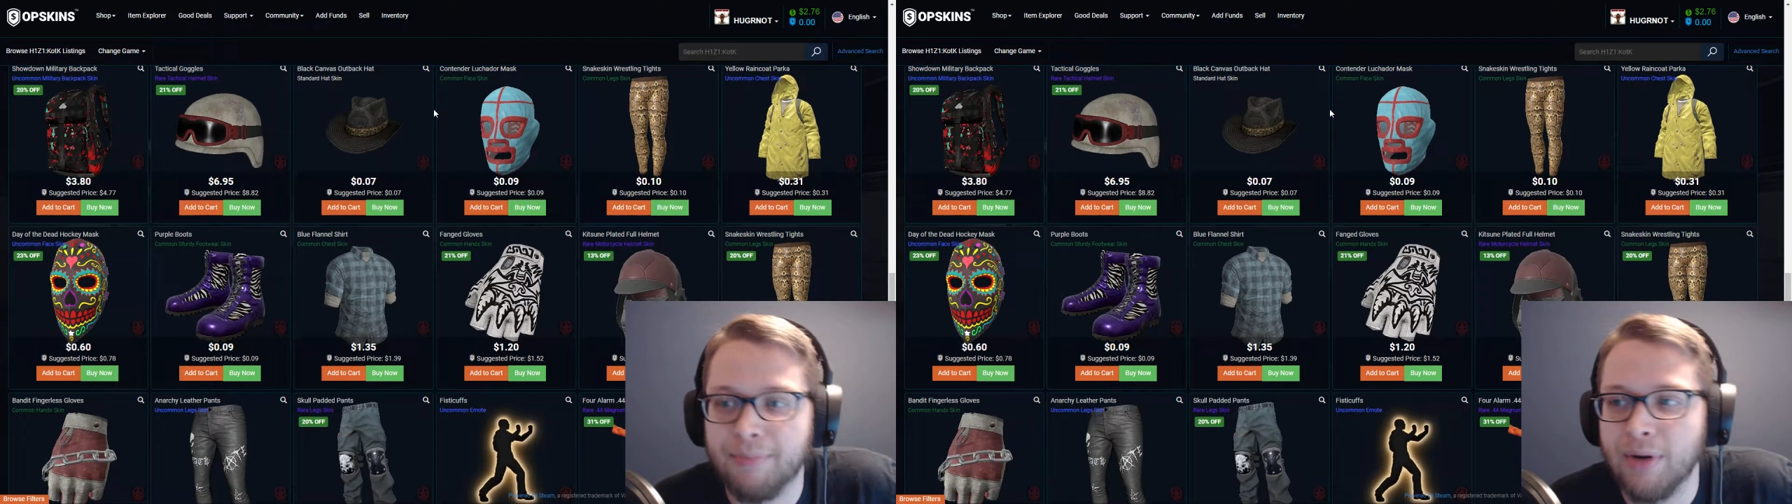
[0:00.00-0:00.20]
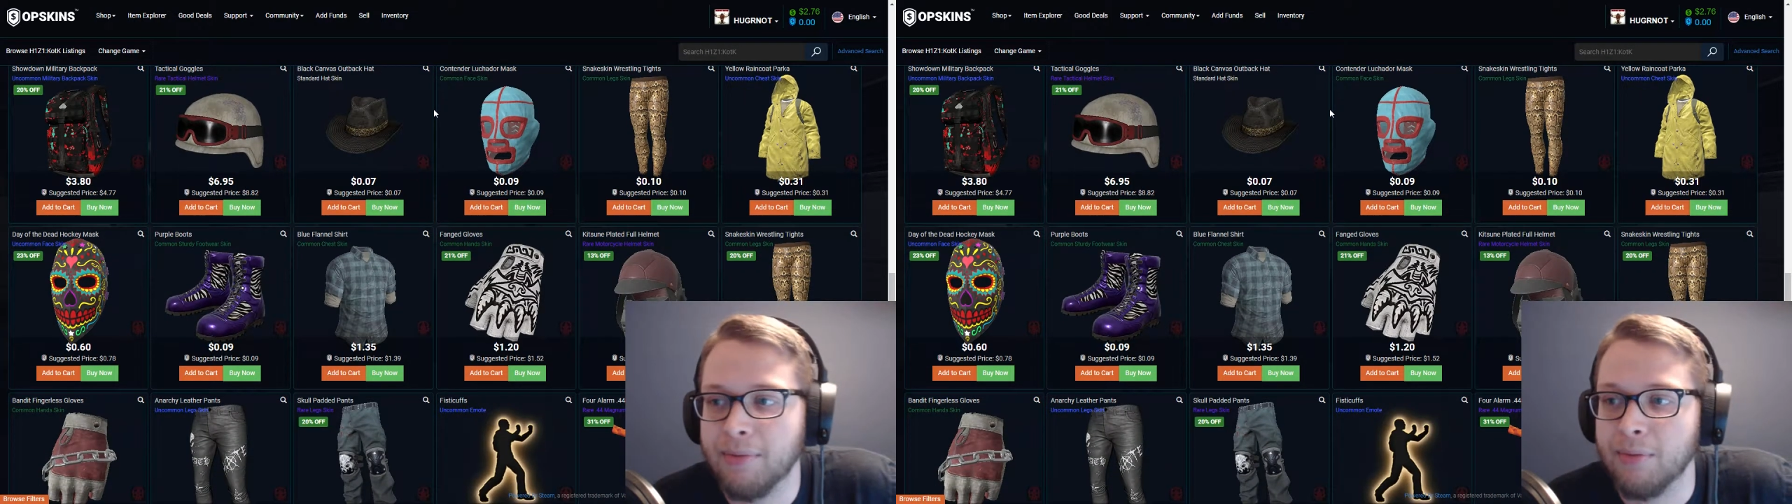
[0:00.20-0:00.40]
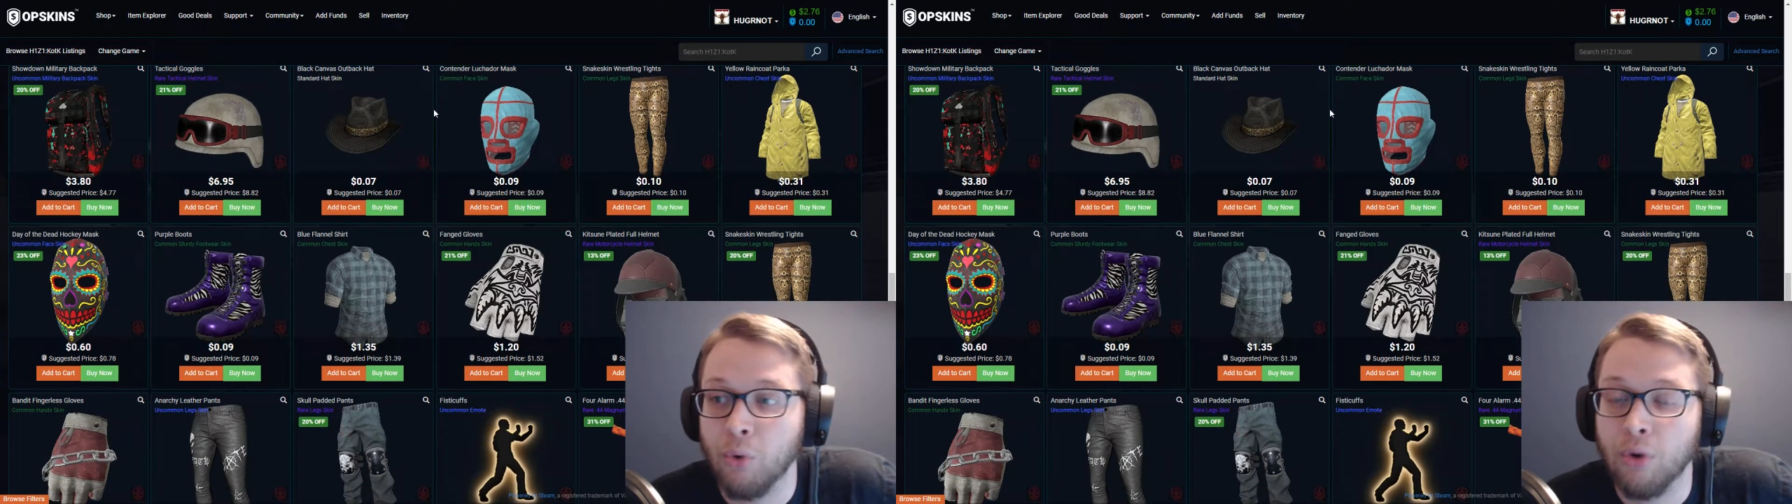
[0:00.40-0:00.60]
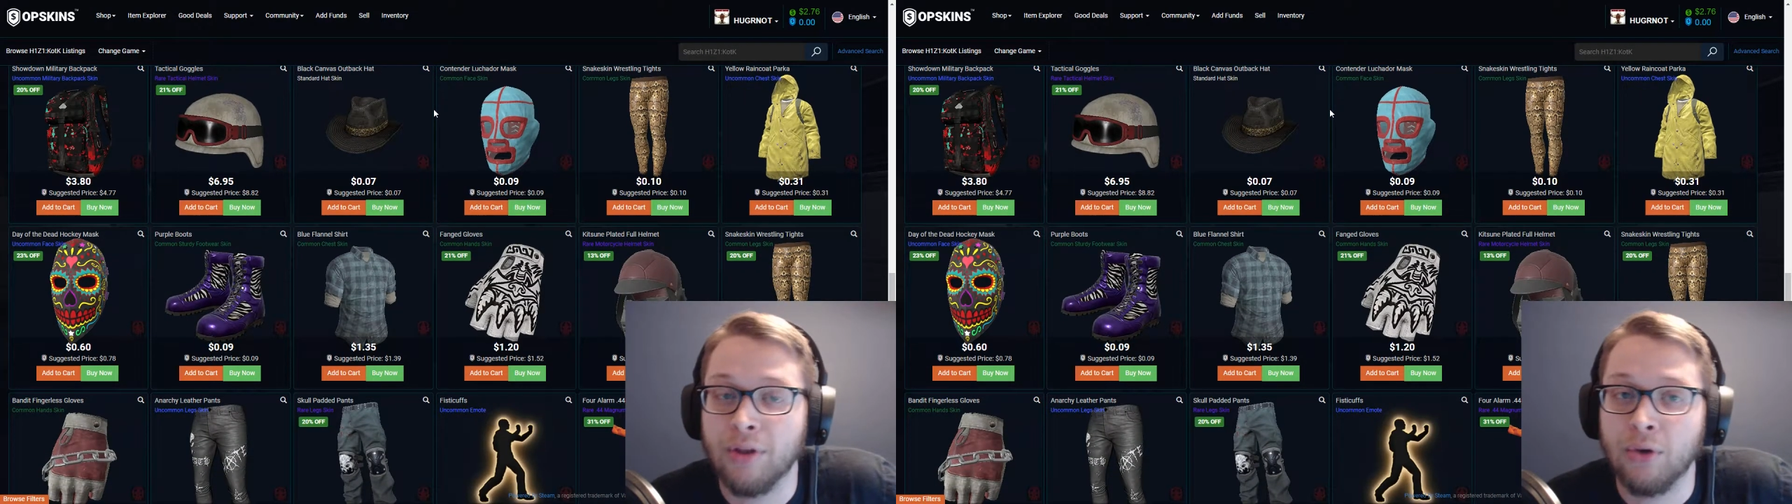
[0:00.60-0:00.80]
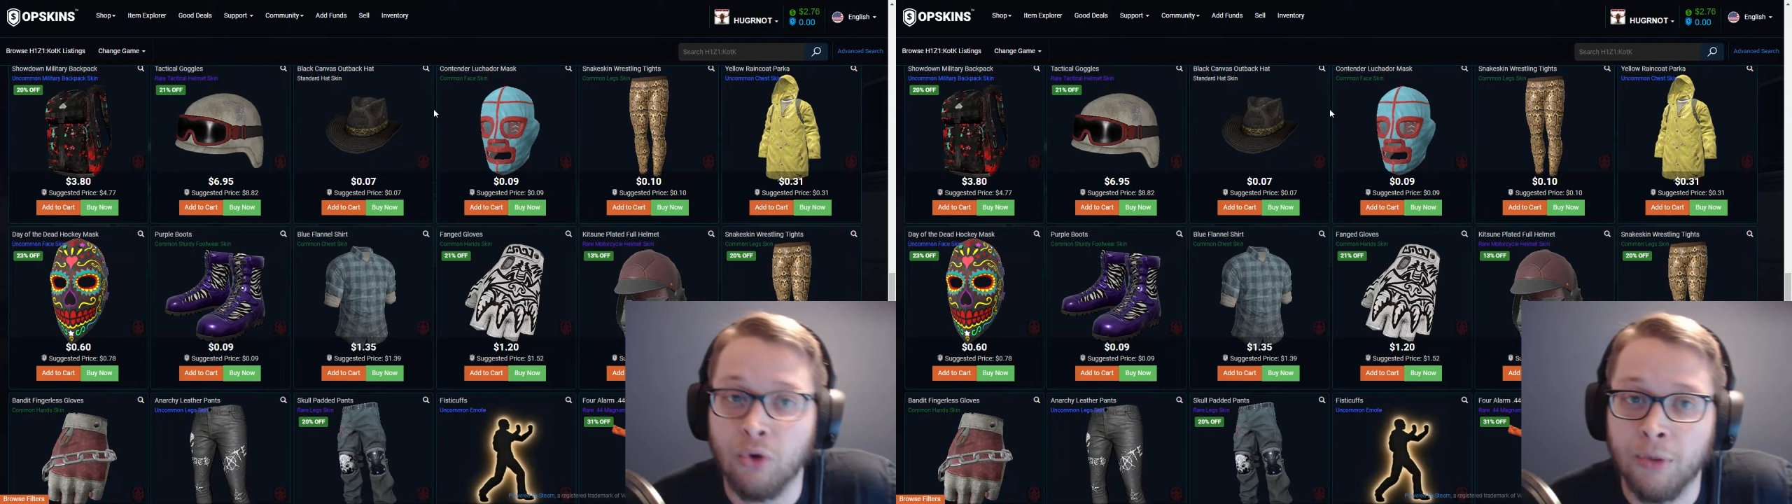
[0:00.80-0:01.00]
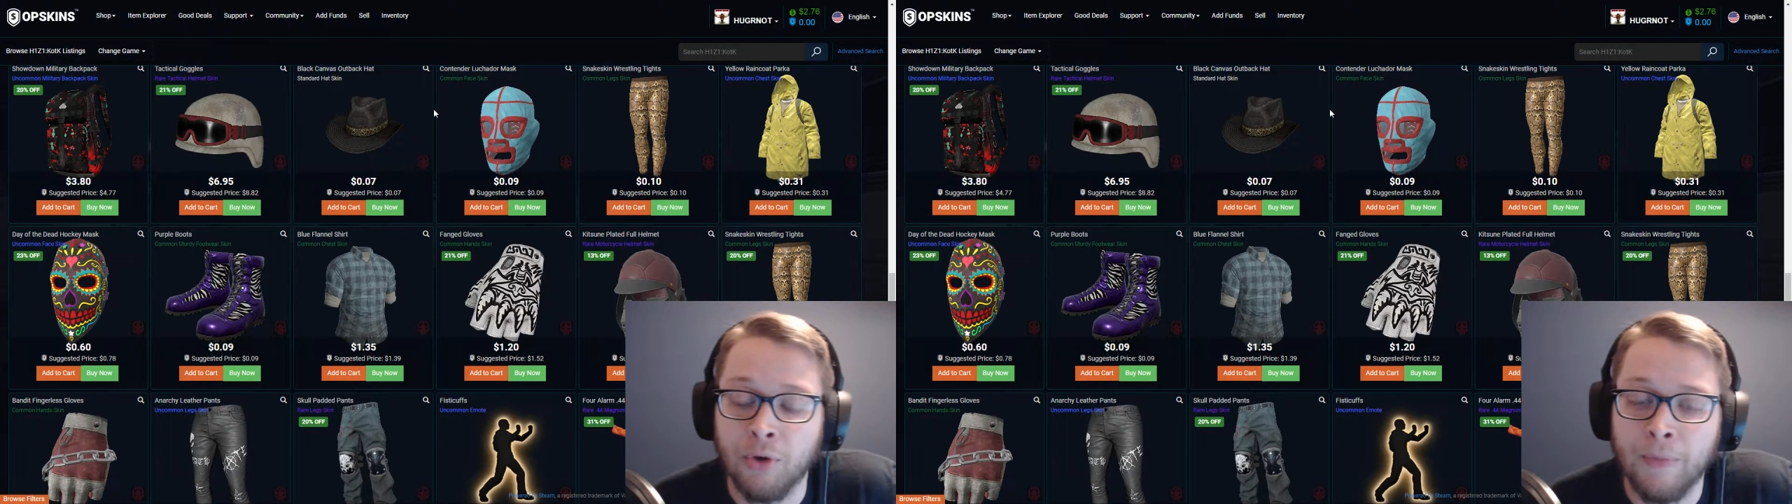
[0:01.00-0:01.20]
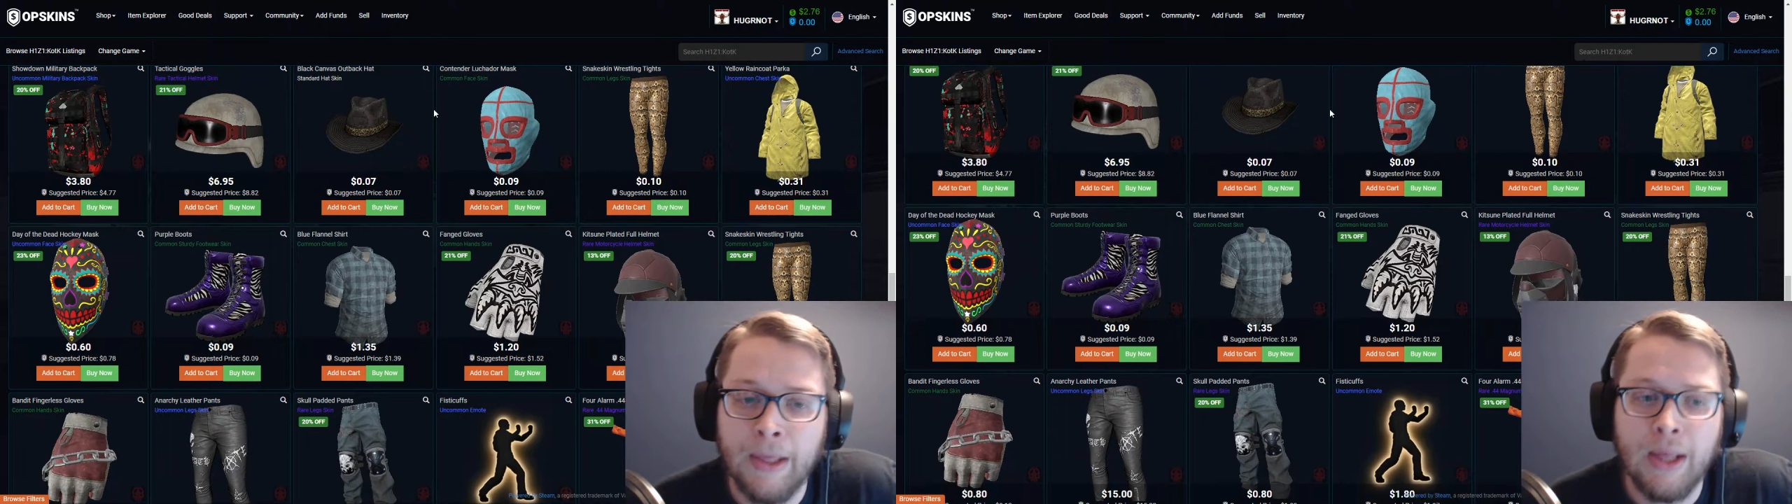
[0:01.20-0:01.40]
probably more than normal.